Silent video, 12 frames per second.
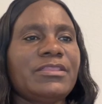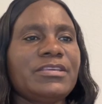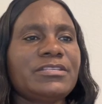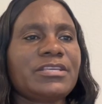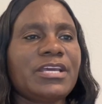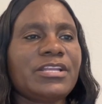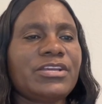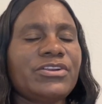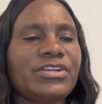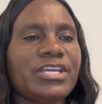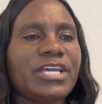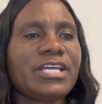This can
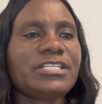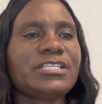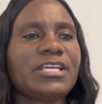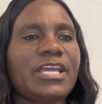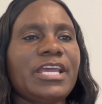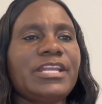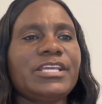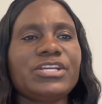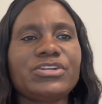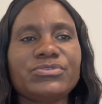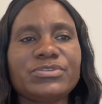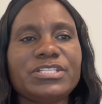create an
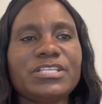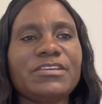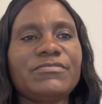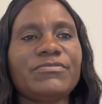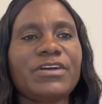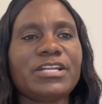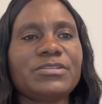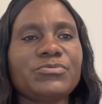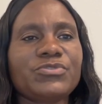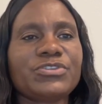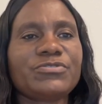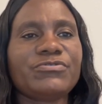inclusive
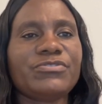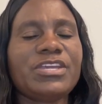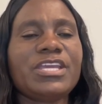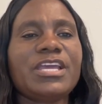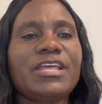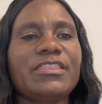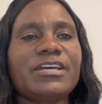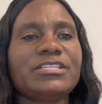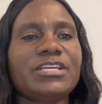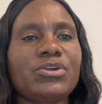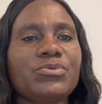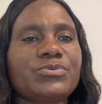atmosphere
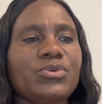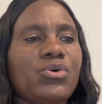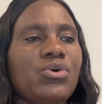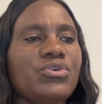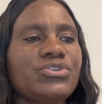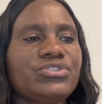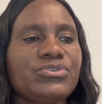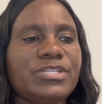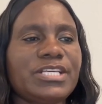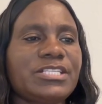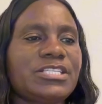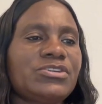that helps all
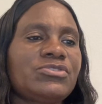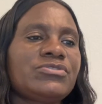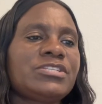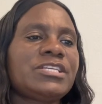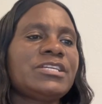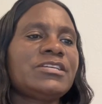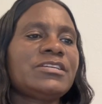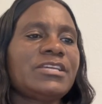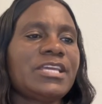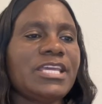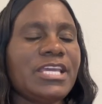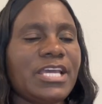students,
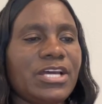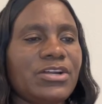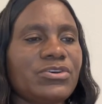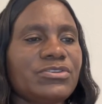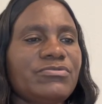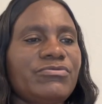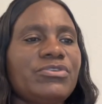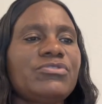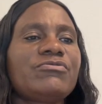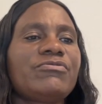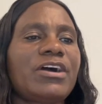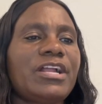including ELs,
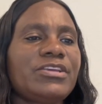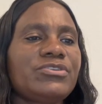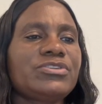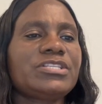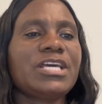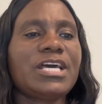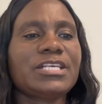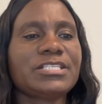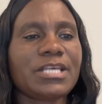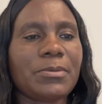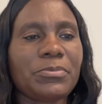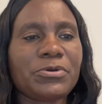feel valued,
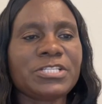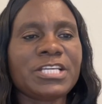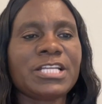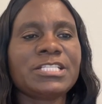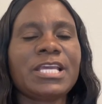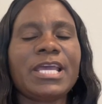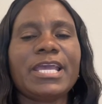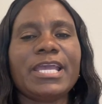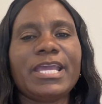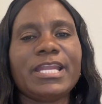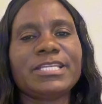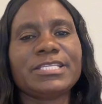supported,
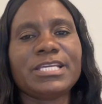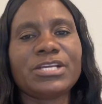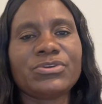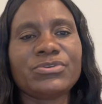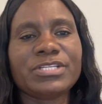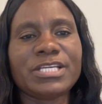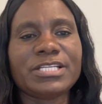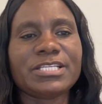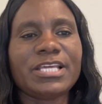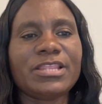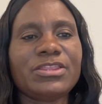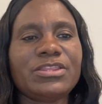and included
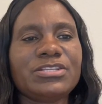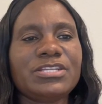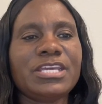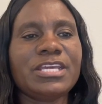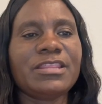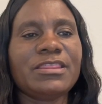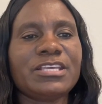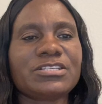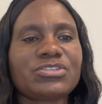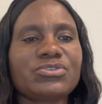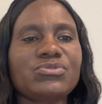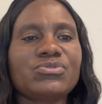in the
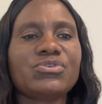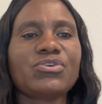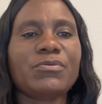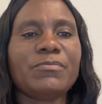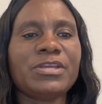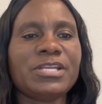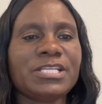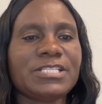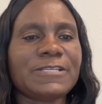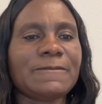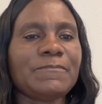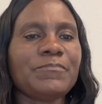school community.